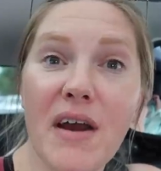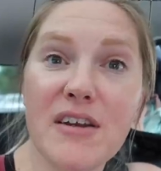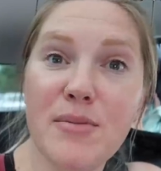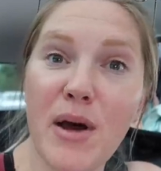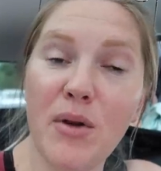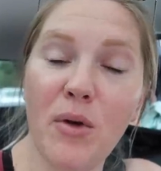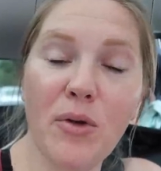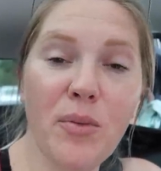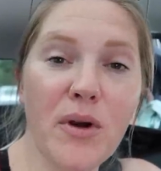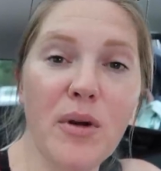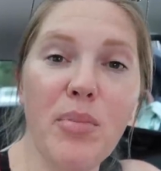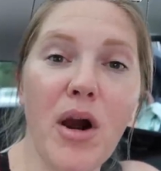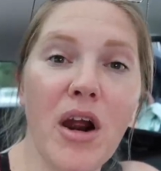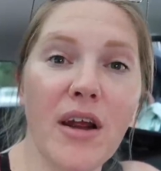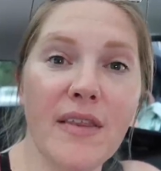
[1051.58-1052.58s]
fact about Old
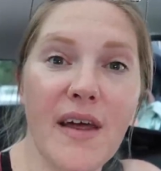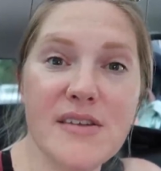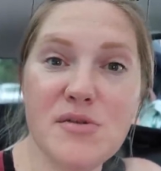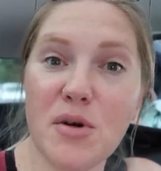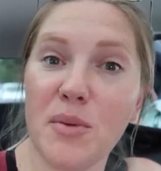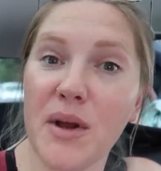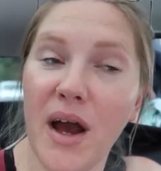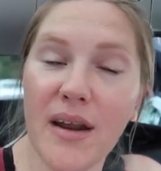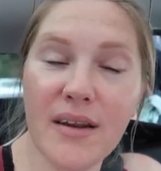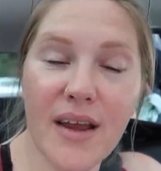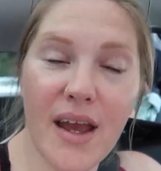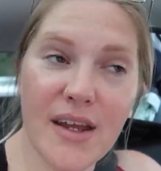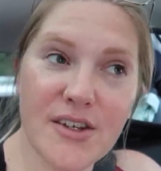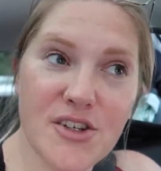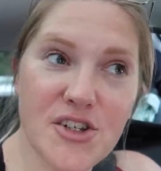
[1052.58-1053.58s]
Winter Park, that's where we got
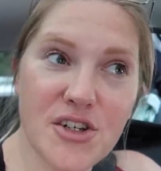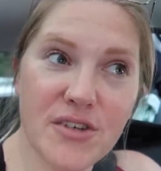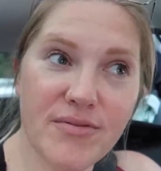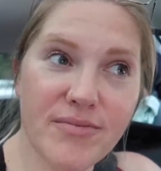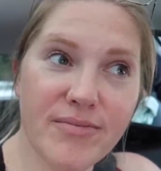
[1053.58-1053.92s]
engaged.